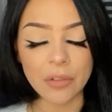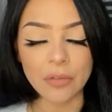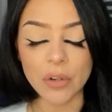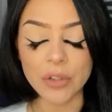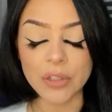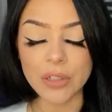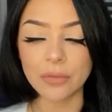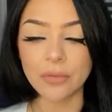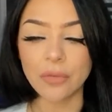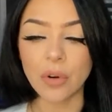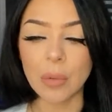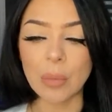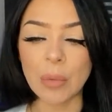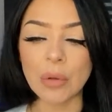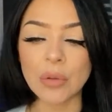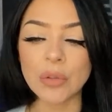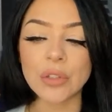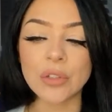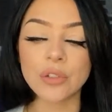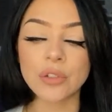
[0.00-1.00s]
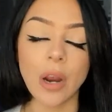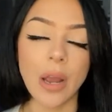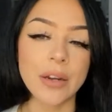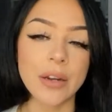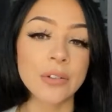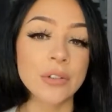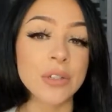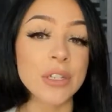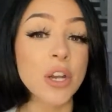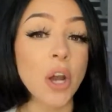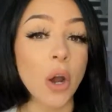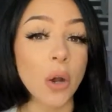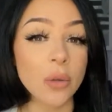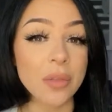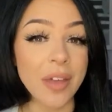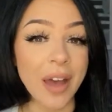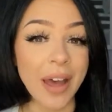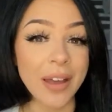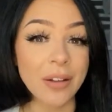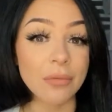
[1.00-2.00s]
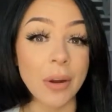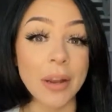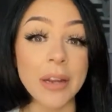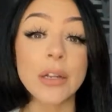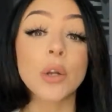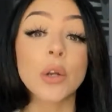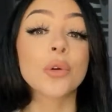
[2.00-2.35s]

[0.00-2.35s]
First and foremost, try to decode that, right?